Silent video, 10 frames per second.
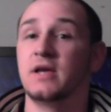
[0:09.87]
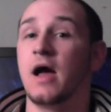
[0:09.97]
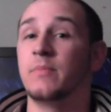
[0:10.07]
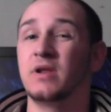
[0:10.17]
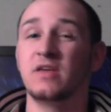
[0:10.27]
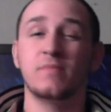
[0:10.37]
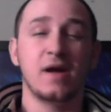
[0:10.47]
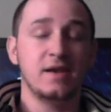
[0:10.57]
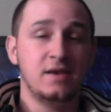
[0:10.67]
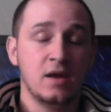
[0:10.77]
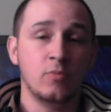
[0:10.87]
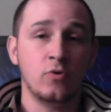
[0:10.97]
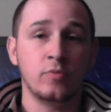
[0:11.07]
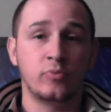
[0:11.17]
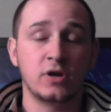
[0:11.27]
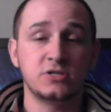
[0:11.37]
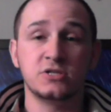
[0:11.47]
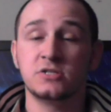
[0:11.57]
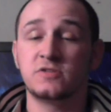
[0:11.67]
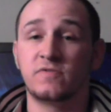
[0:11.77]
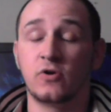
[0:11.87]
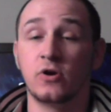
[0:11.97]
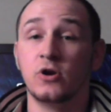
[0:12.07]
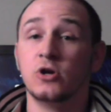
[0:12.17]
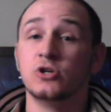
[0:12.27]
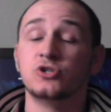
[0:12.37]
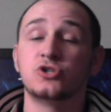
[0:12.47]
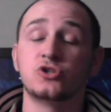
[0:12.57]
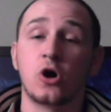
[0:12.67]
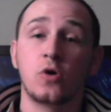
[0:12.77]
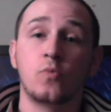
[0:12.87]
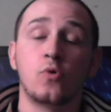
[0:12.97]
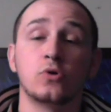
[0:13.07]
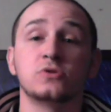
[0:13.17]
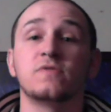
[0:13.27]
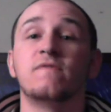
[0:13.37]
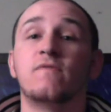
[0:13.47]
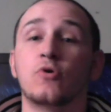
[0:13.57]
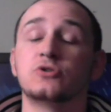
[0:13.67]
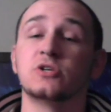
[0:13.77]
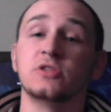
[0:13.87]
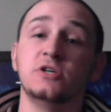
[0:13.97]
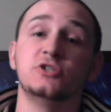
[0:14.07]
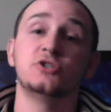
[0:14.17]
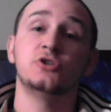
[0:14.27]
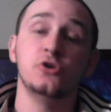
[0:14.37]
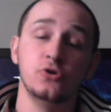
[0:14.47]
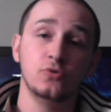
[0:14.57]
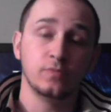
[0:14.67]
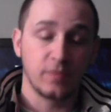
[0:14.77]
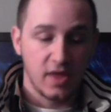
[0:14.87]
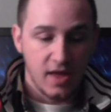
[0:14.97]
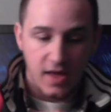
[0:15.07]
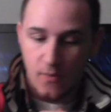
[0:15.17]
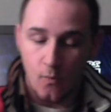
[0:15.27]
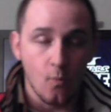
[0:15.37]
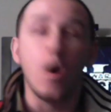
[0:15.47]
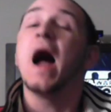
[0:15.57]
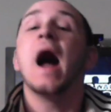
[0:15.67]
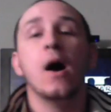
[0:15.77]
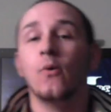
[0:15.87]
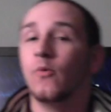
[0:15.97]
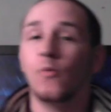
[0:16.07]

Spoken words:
I'm going to give my demo impressions for Star Wars Force Unleashed 2. Wow.